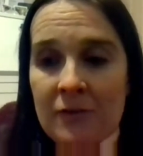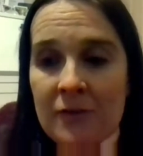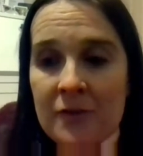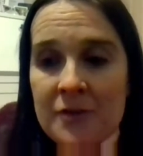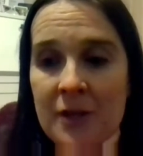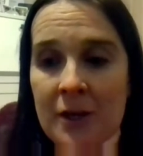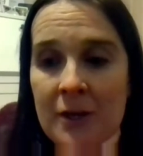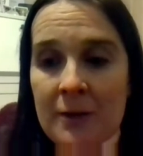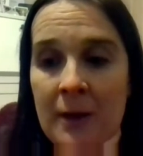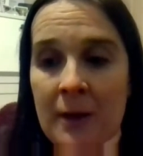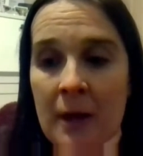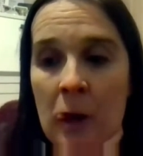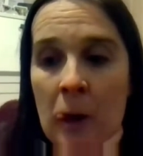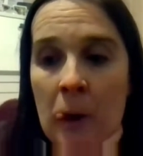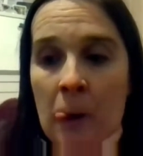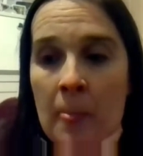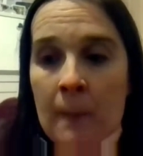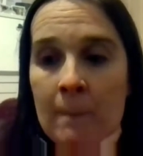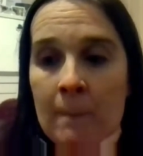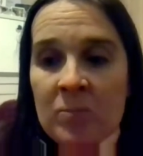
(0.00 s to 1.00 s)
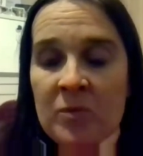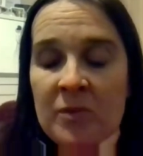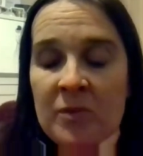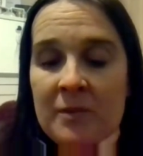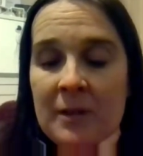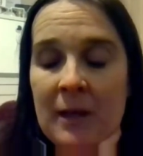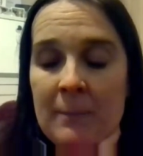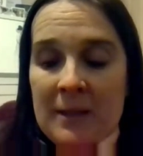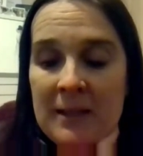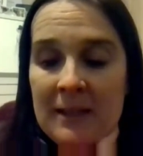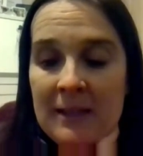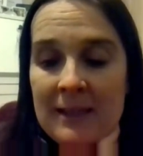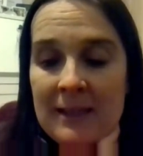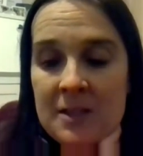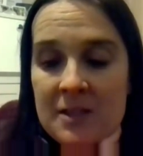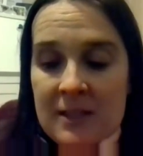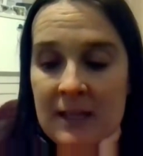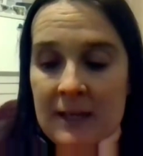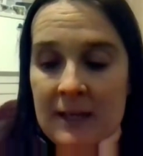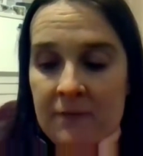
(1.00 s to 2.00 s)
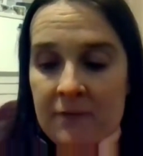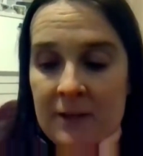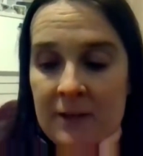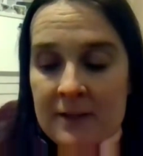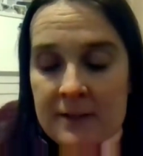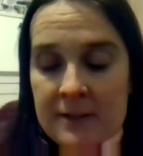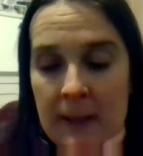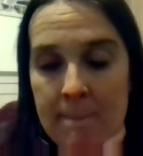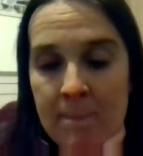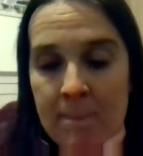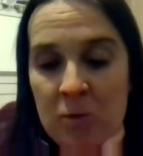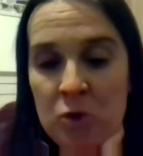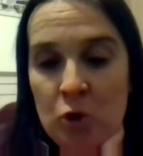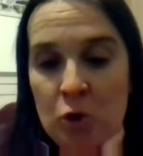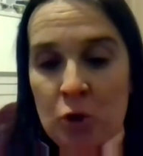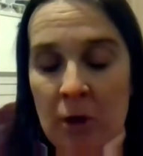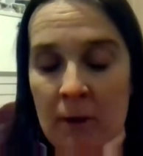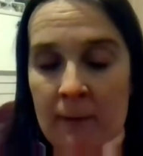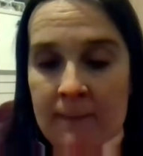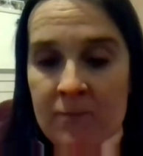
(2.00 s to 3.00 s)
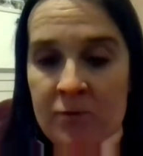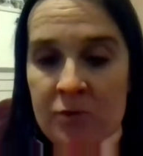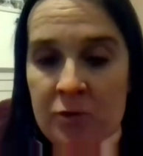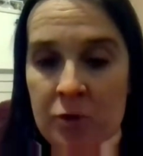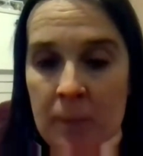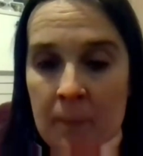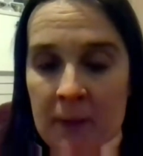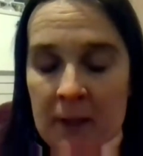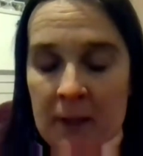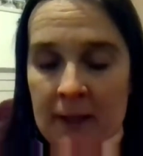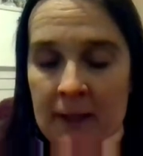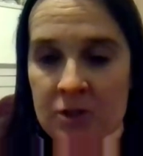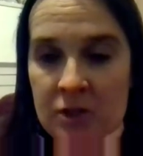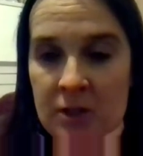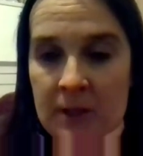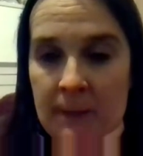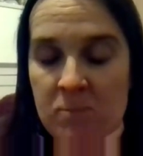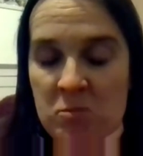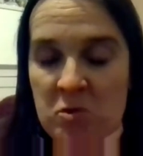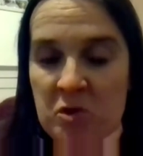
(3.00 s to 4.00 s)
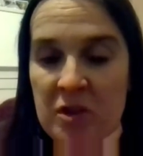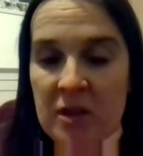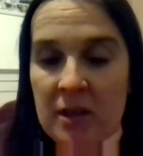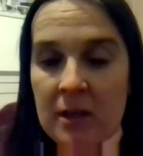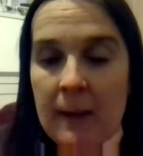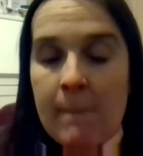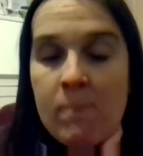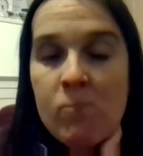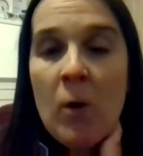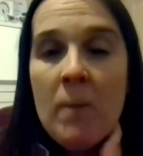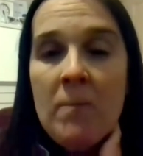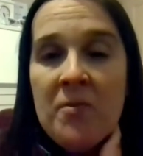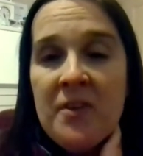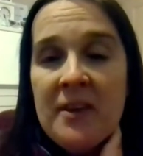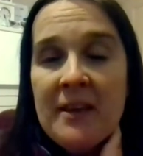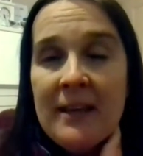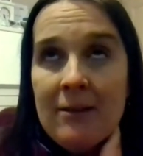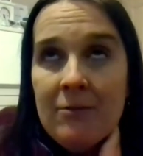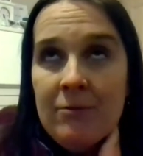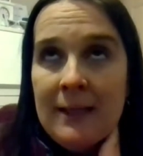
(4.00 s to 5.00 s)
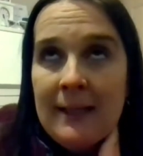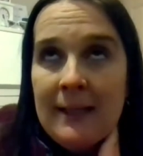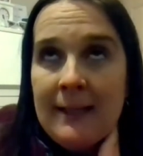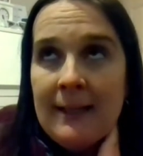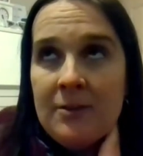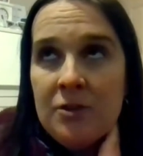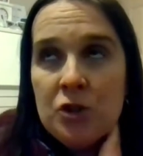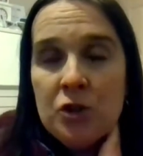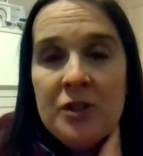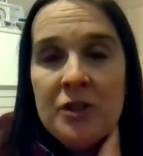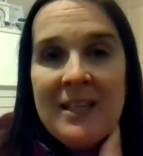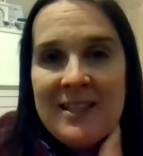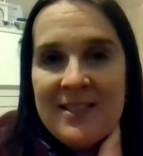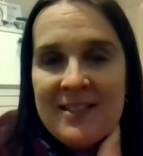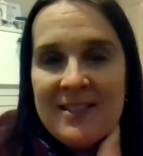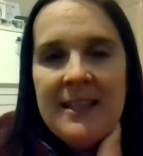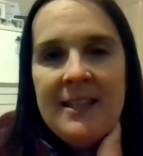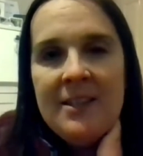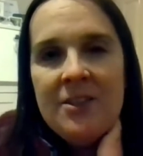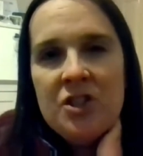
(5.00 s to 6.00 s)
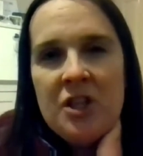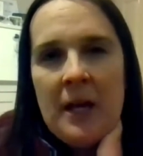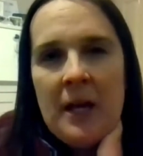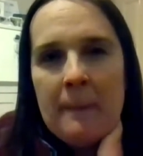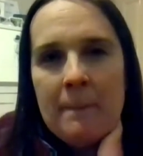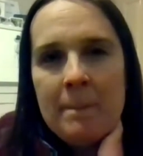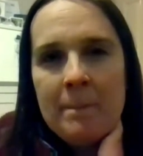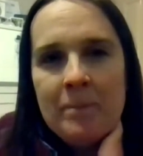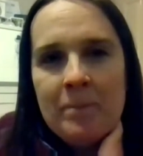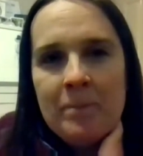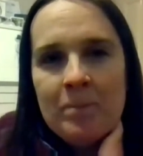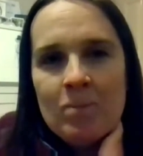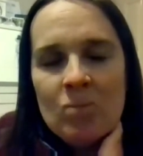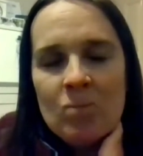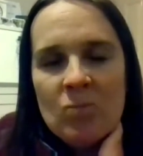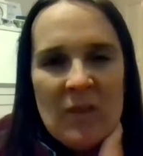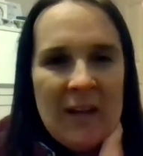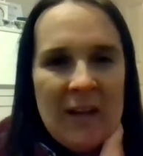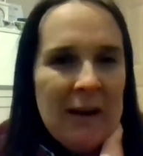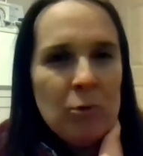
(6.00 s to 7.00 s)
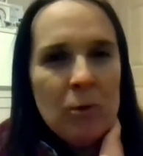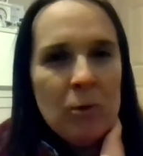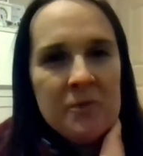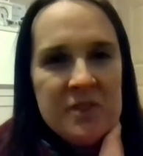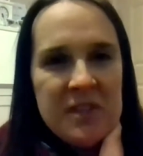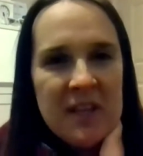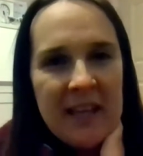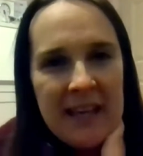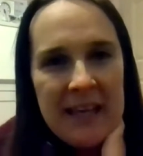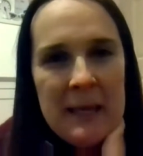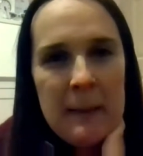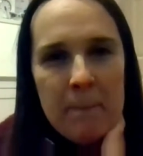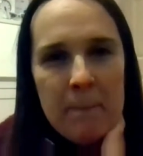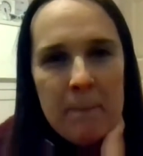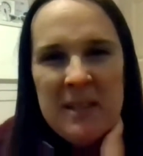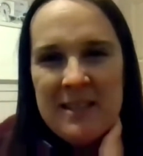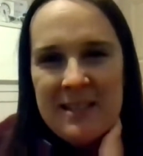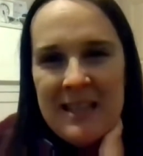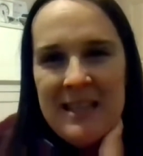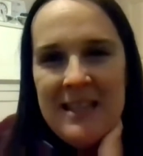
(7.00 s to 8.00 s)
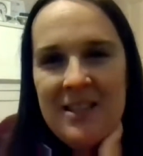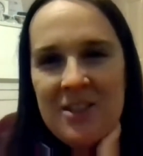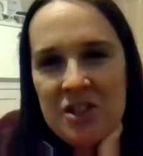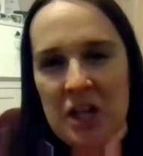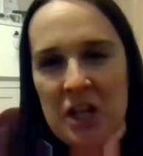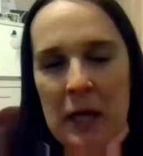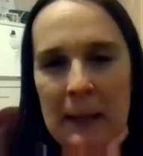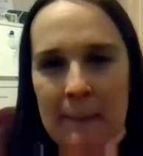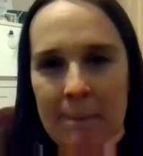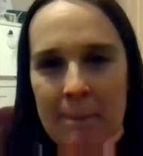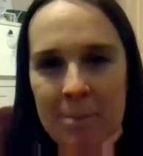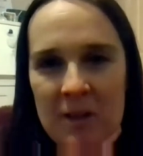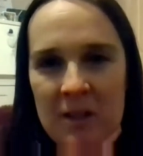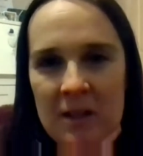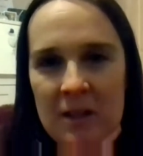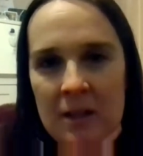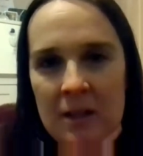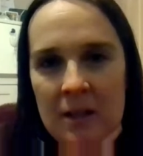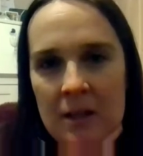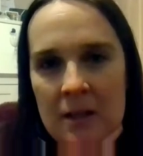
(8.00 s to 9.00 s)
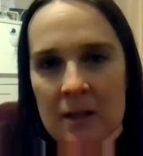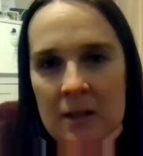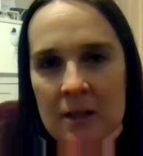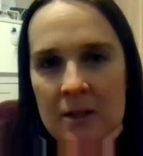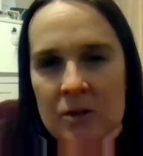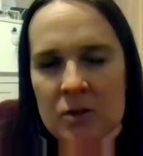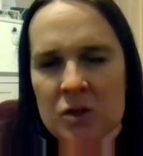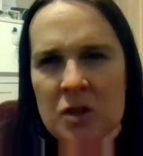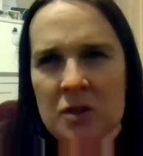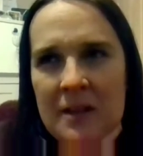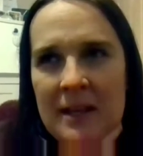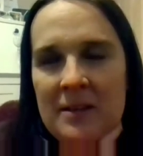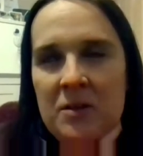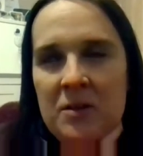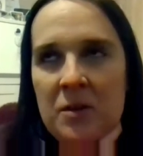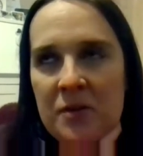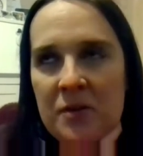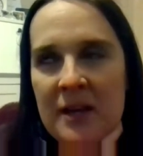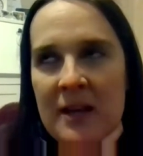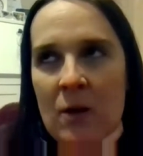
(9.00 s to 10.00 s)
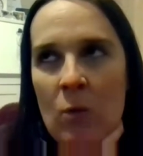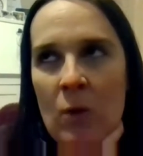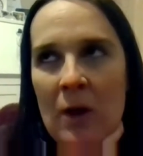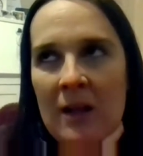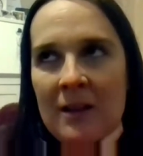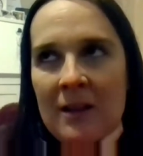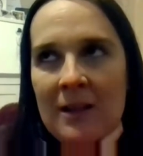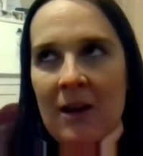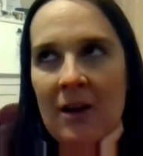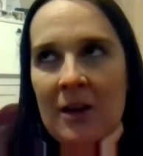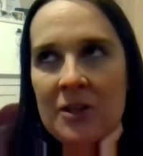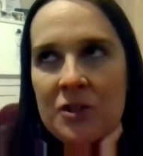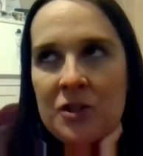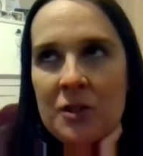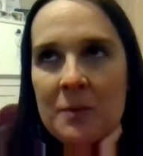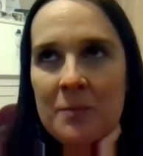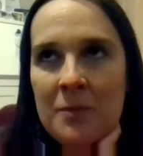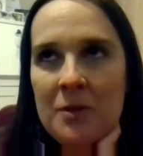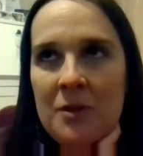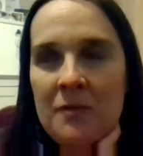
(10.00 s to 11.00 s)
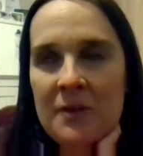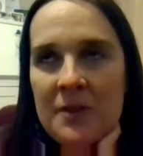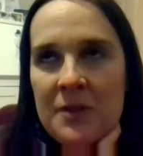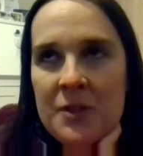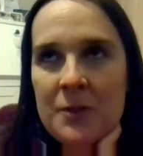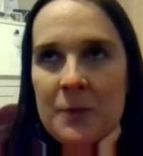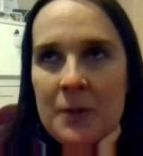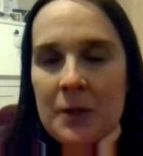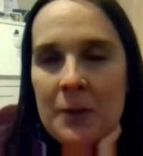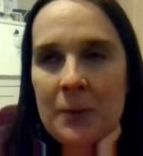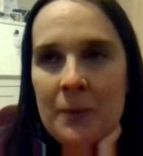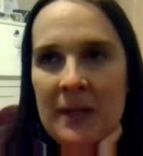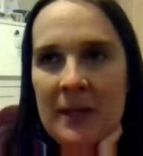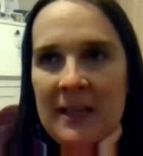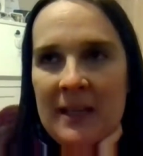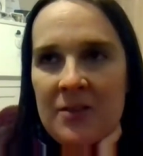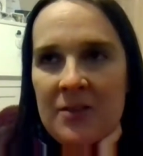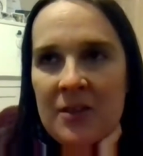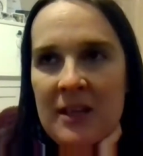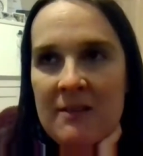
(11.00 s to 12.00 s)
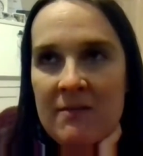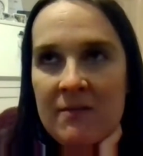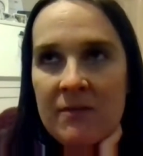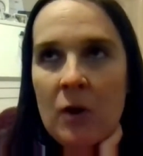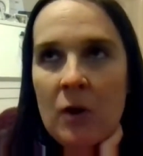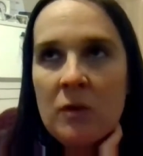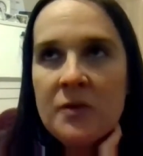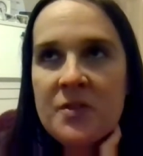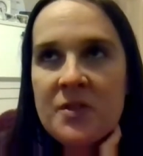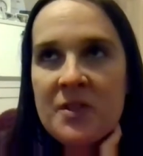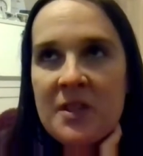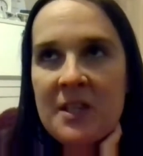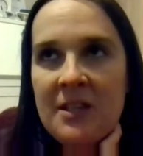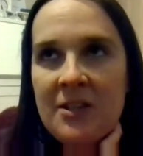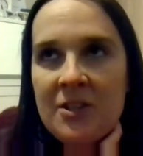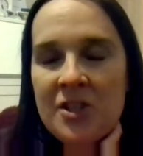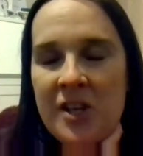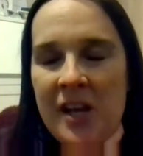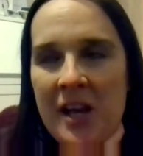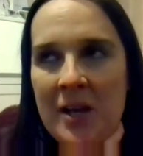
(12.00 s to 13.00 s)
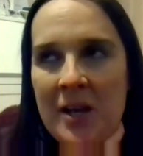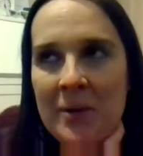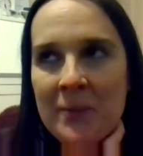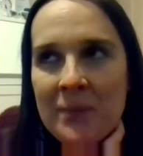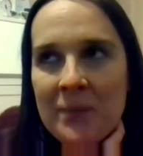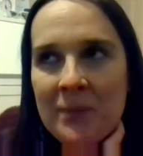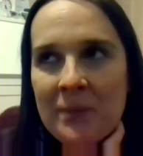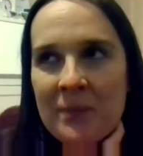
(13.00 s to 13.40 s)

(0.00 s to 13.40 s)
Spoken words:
So, I mean, let's say, for example, you're going through your PhD and you're thinking, one thing I really enjoy is teaching. I want to keep teaching. So then you think, well, I should move into a career that involves teaching.